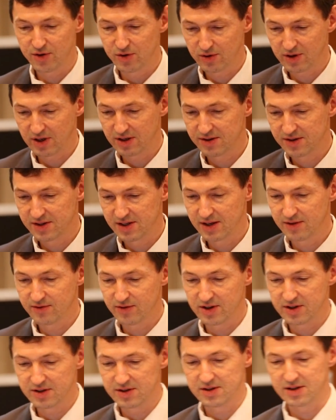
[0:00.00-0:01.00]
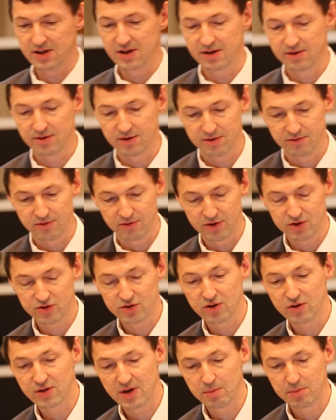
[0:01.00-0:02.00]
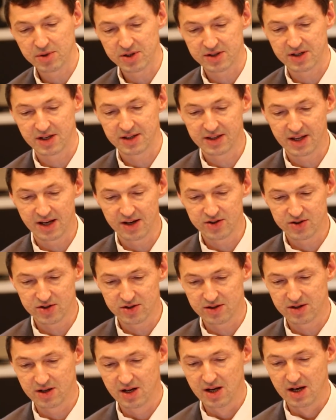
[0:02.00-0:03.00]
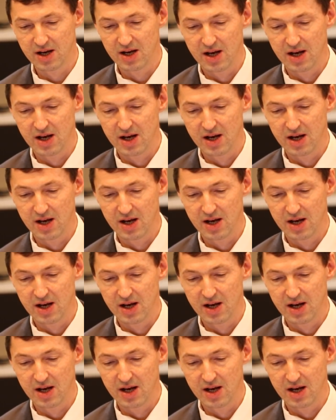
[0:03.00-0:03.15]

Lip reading: you can see this visual representation